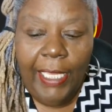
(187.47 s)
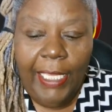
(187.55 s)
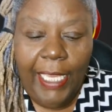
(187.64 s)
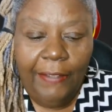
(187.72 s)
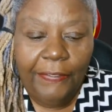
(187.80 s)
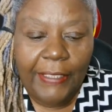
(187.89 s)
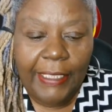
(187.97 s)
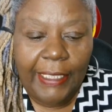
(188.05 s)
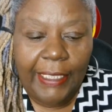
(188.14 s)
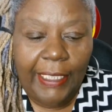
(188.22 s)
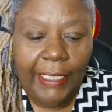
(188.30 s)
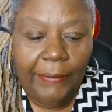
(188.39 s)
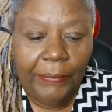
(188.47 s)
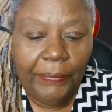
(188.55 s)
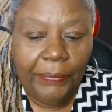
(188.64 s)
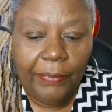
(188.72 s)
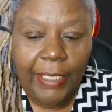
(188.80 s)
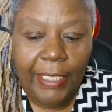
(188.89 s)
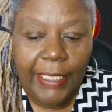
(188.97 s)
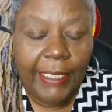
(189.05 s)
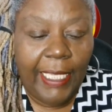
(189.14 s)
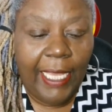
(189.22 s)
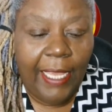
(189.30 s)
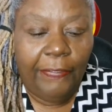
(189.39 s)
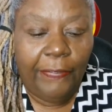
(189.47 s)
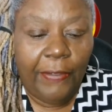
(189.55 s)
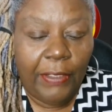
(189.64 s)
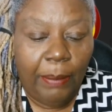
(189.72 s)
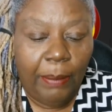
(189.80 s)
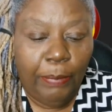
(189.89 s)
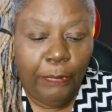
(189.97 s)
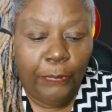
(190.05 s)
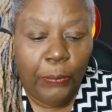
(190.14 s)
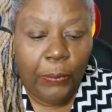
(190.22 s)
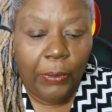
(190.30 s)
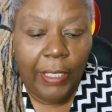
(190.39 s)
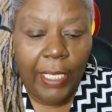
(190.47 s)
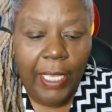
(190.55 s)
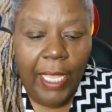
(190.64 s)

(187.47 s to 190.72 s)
EFC, ECF number 4.